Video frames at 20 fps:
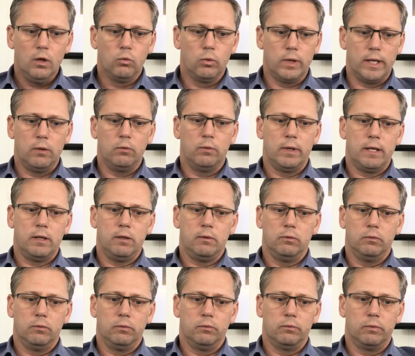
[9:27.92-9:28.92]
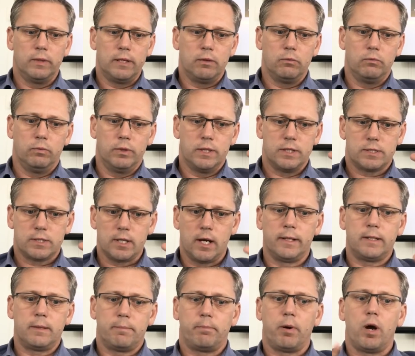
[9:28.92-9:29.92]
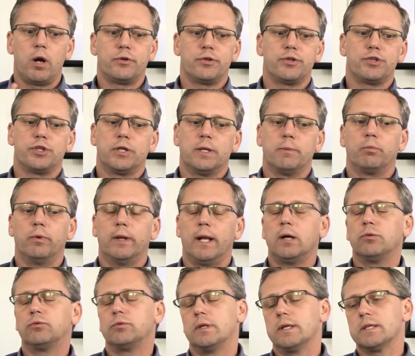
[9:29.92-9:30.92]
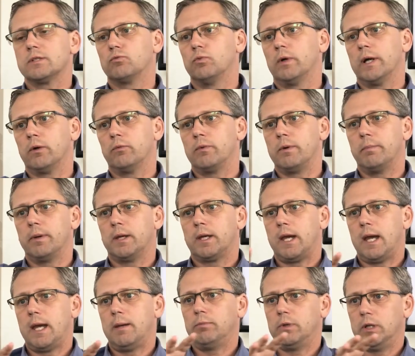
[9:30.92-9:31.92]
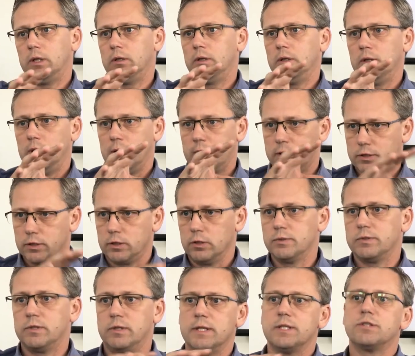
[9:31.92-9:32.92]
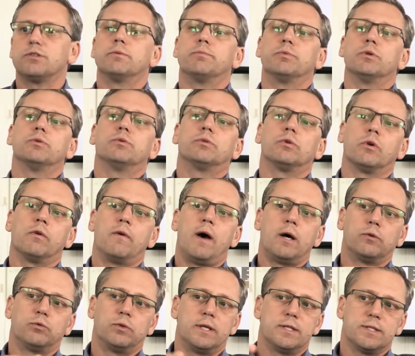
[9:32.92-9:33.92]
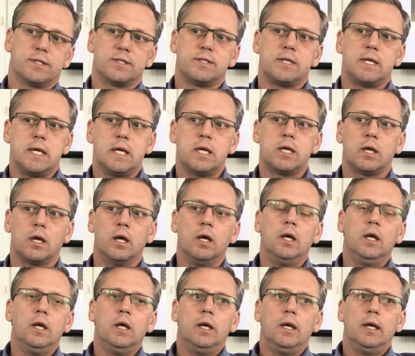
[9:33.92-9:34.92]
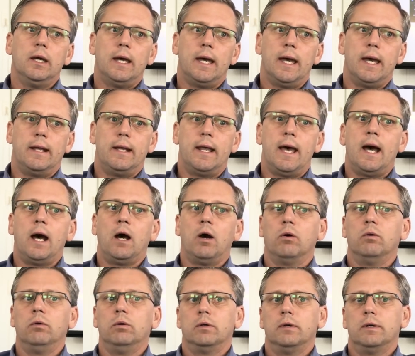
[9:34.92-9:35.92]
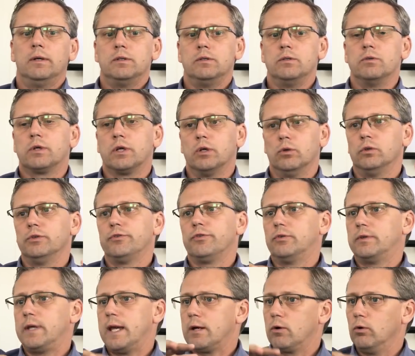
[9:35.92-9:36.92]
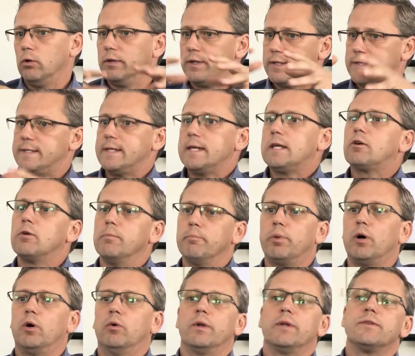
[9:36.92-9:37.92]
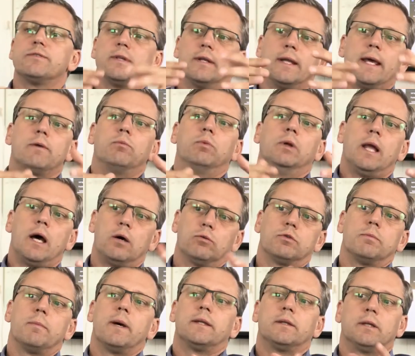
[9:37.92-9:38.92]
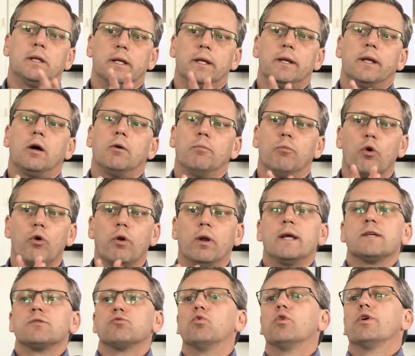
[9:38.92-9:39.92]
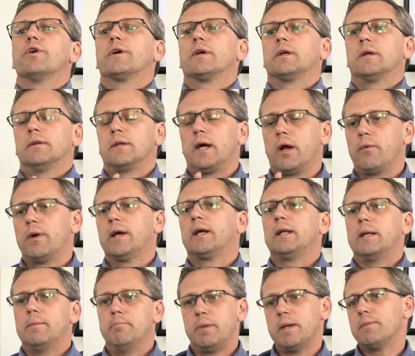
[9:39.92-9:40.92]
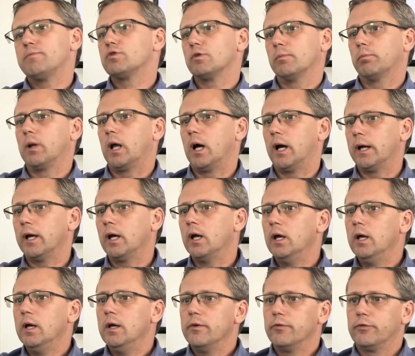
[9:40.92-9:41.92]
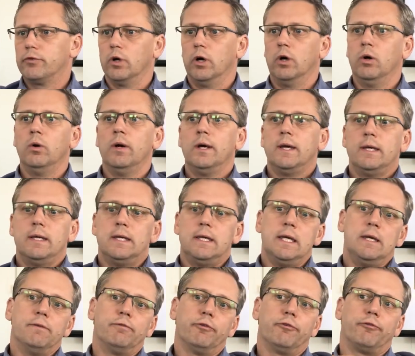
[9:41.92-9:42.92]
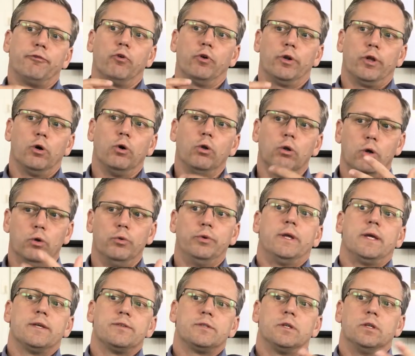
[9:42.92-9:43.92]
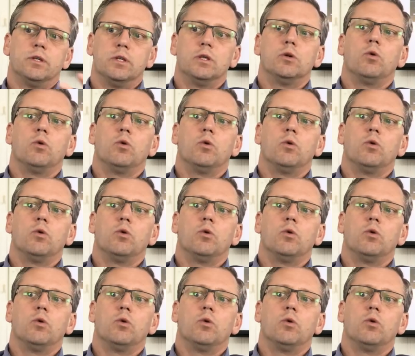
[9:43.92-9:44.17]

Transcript: we signed a partnership with Autodesk where we became the exclusive distributor of Autodesk Seek. And now you can also take all the Seek components and they will automatically now more or less work directly in BIMsupply. So even for the whole audience in the